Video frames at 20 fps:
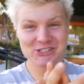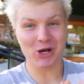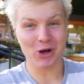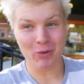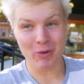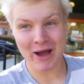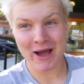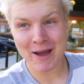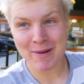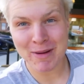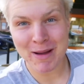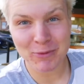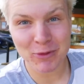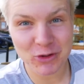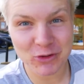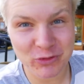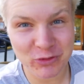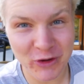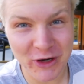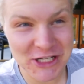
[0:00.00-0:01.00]
So I'm
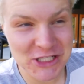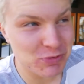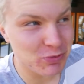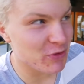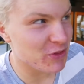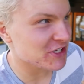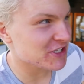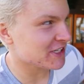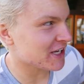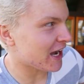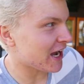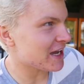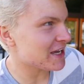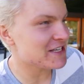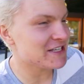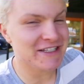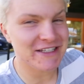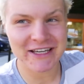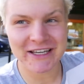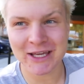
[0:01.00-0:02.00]
good friends with this guy
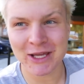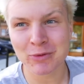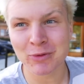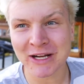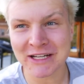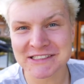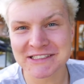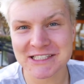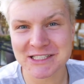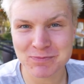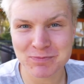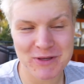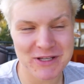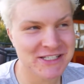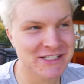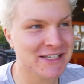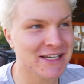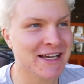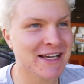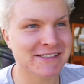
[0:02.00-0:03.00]
here. He runs this
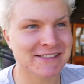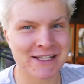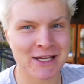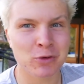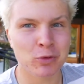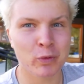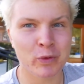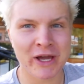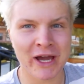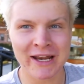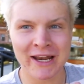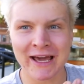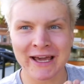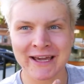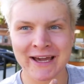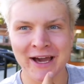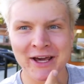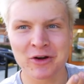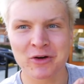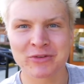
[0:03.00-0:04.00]
business, and we are
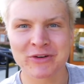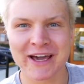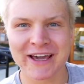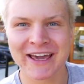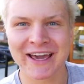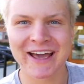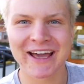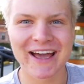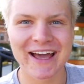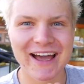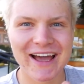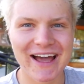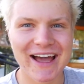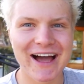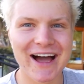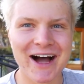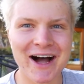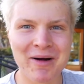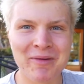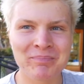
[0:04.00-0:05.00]
like kind of like,
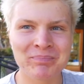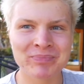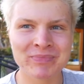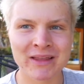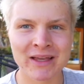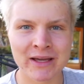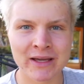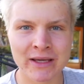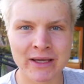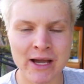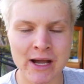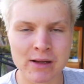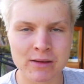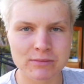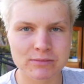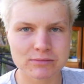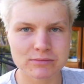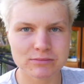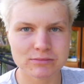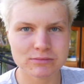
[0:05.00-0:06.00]
yeah.
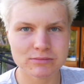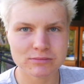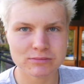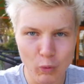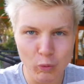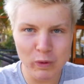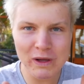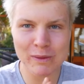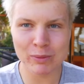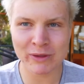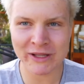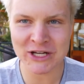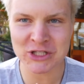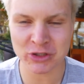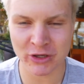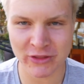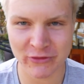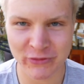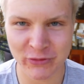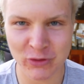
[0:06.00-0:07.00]
We will
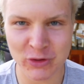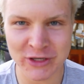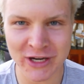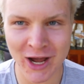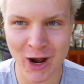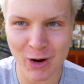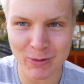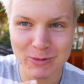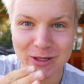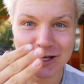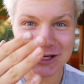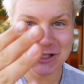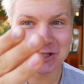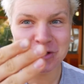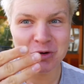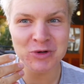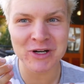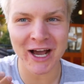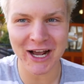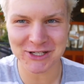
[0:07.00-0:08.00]
enjoy the food now,
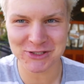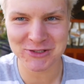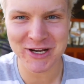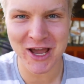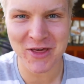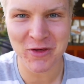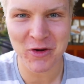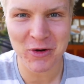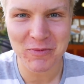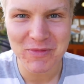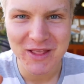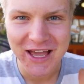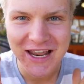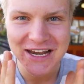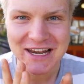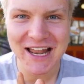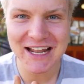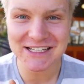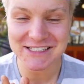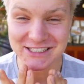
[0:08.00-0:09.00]
you and I together.
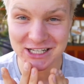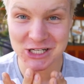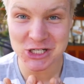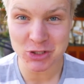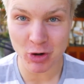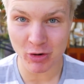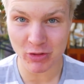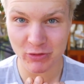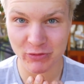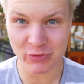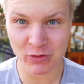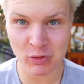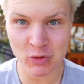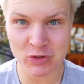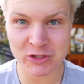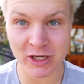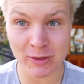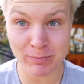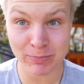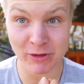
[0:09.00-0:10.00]
Let's enjoy the
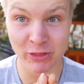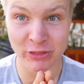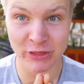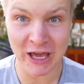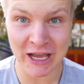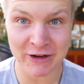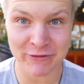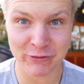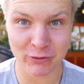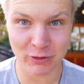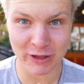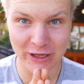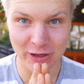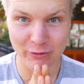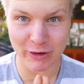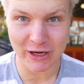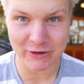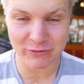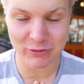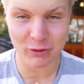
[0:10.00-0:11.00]
food and be thankful and
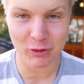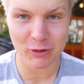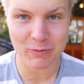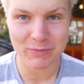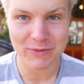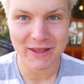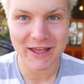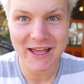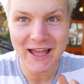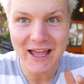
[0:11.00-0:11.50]
grateful.